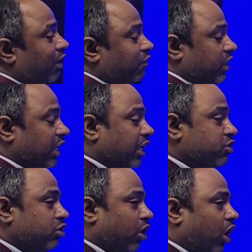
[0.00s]
If it
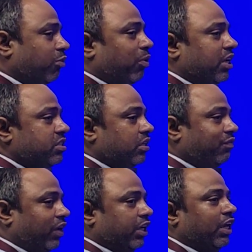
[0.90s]
is not placed
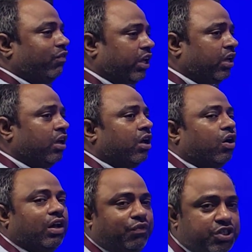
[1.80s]
effectively
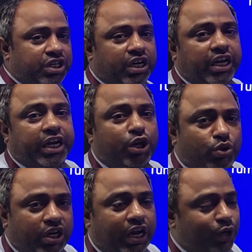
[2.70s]
or efficiently into
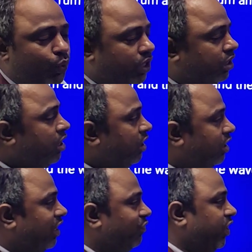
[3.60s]
the network,
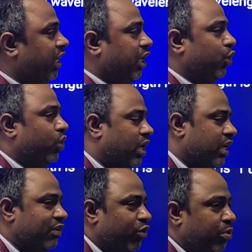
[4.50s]
definitely your
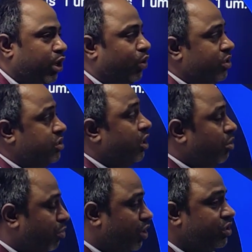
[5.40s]
data will be
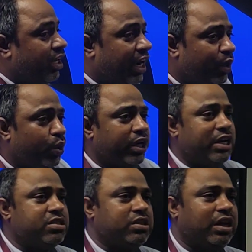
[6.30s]
lost, because the network
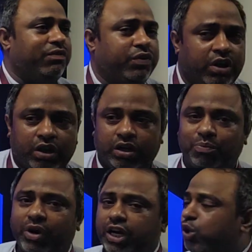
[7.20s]
itself
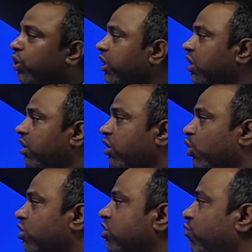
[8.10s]
combined together
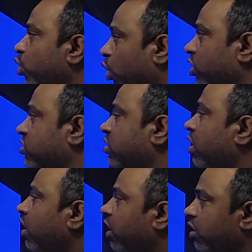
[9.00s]
lots of nodes
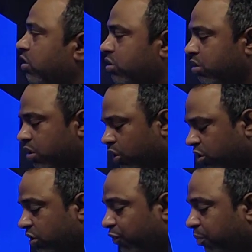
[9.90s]
and
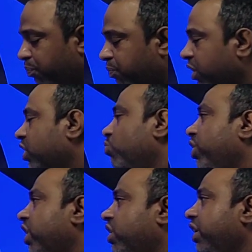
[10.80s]
lots of
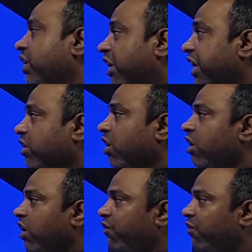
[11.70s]
communicating link.